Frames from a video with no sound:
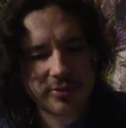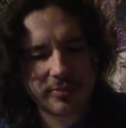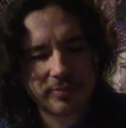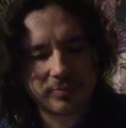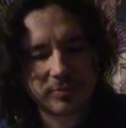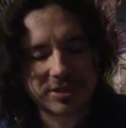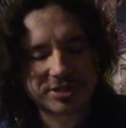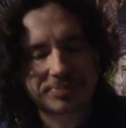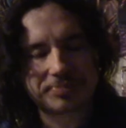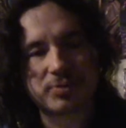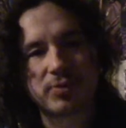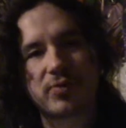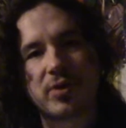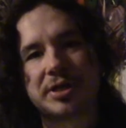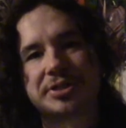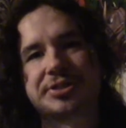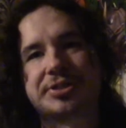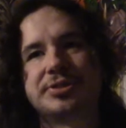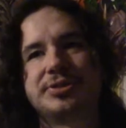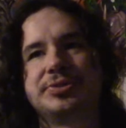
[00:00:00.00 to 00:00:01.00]
let's move on
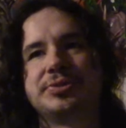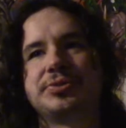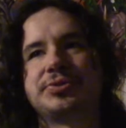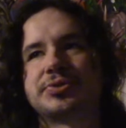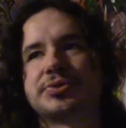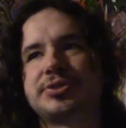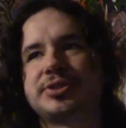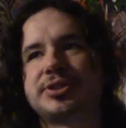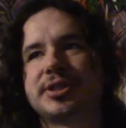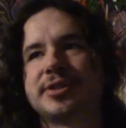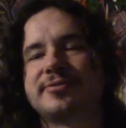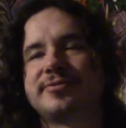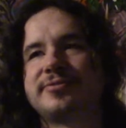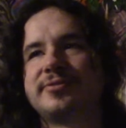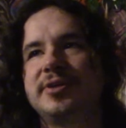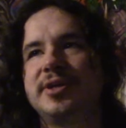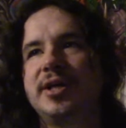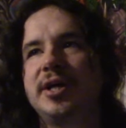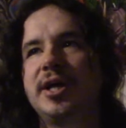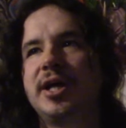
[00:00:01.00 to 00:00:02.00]
to the neutral stuff.
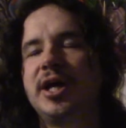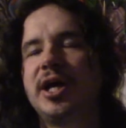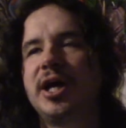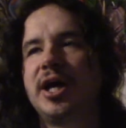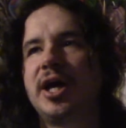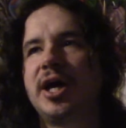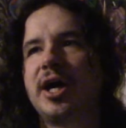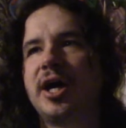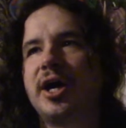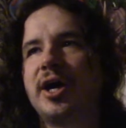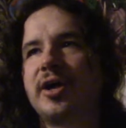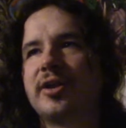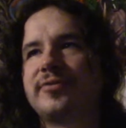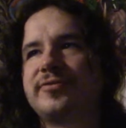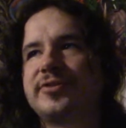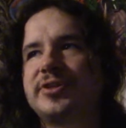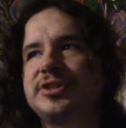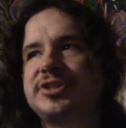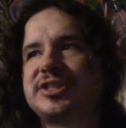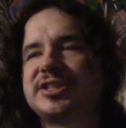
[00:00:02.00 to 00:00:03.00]
The
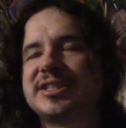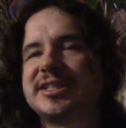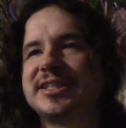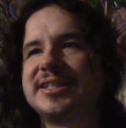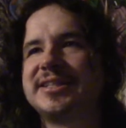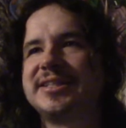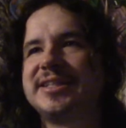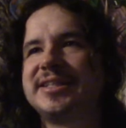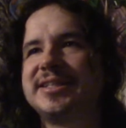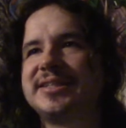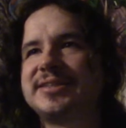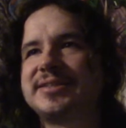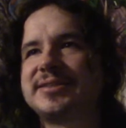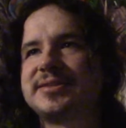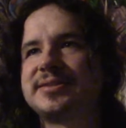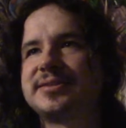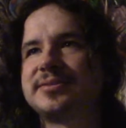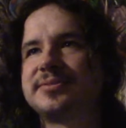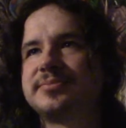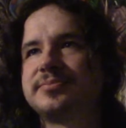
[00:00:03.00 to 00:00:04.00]
first thing
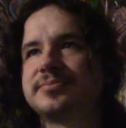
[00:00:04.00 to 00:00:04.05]
is,